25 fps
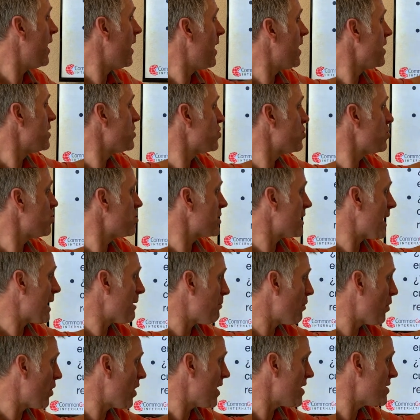sus
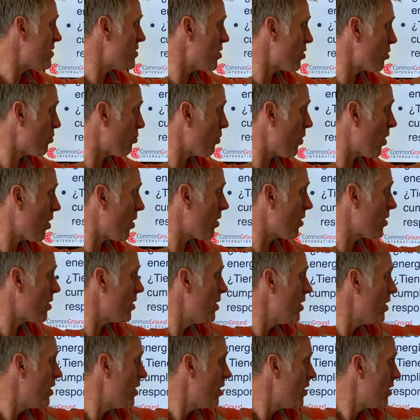labores, your work,
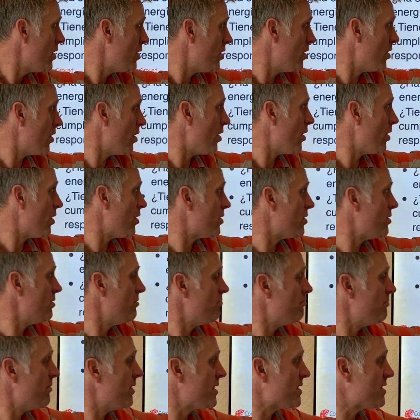your
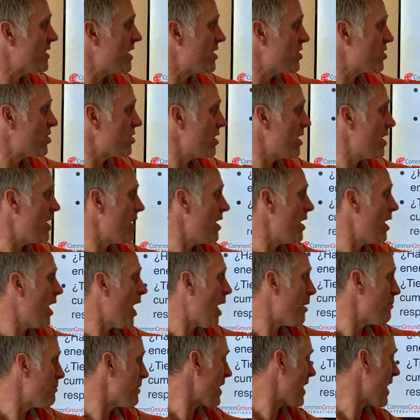essentially
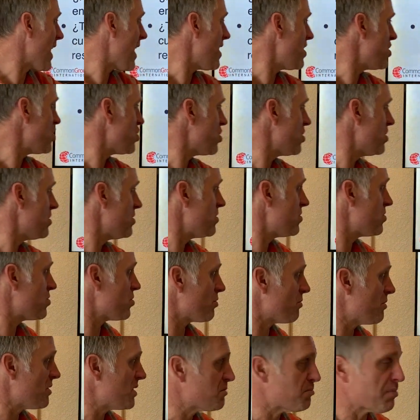obligations or
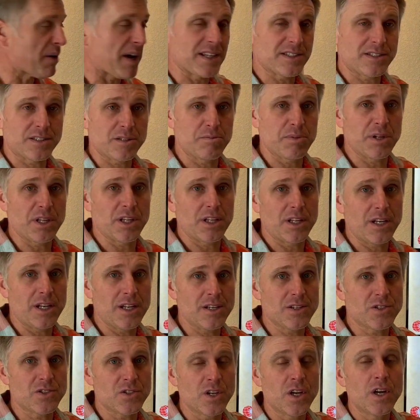
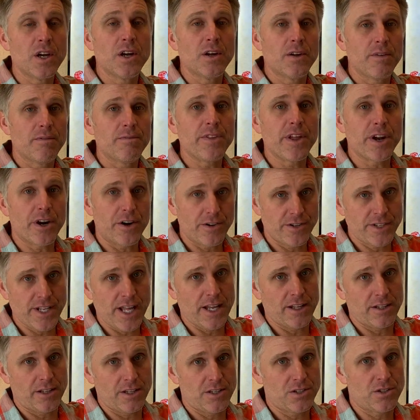responsibilities that are
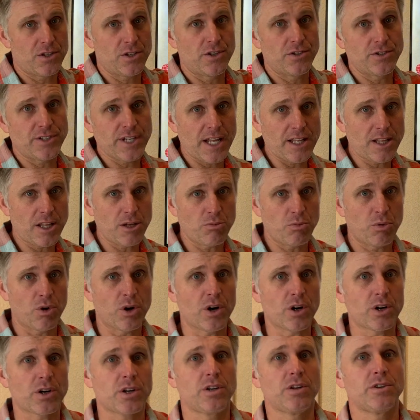daily? So your daily
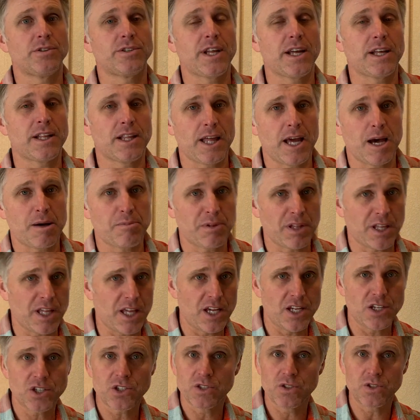work, your daily
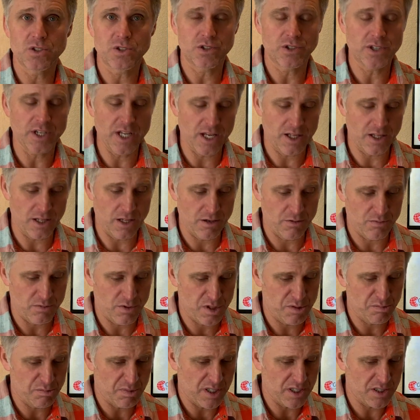obligations, your daily
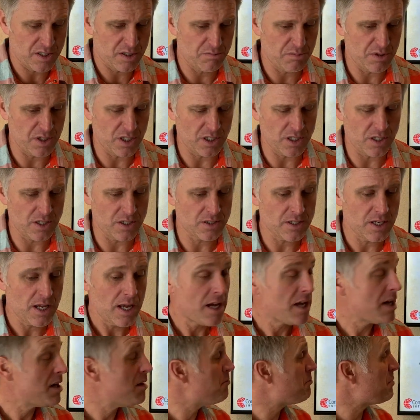responsibilities.
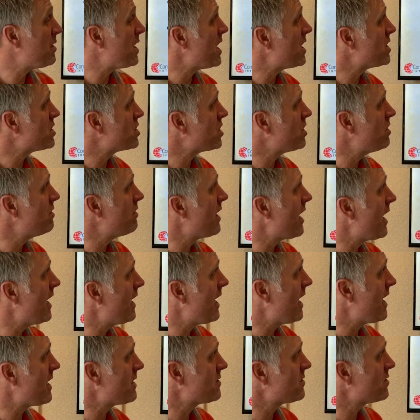PHQ9
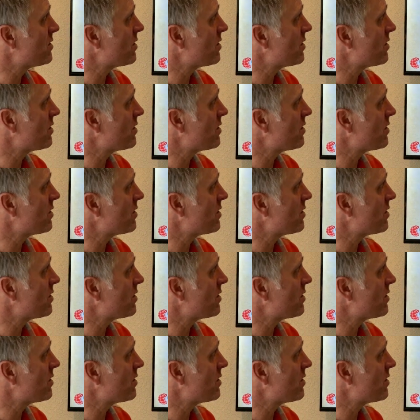asks the